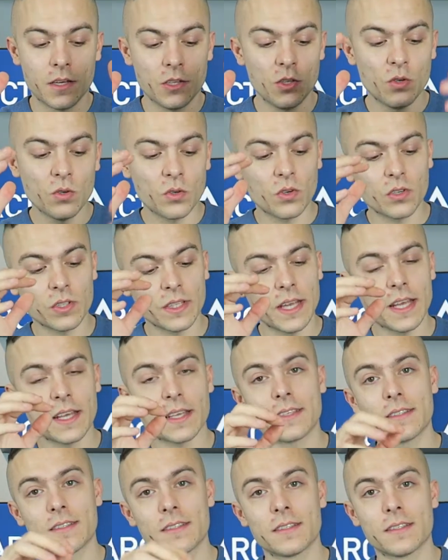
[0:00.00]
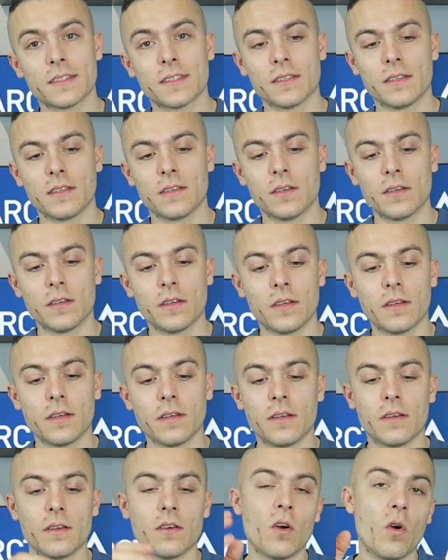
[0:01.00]
You connect
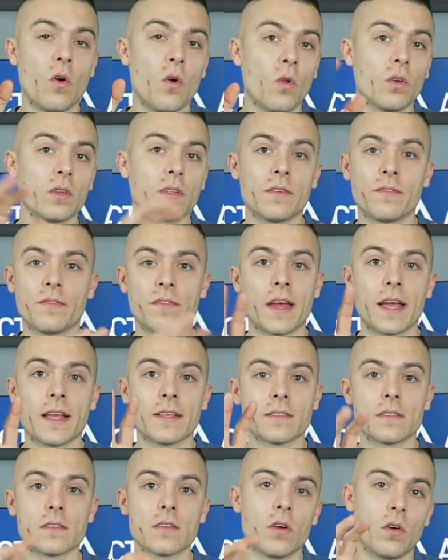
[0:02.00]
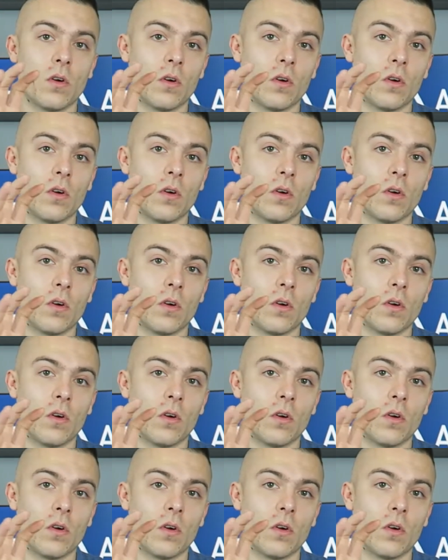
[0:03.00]
all the fans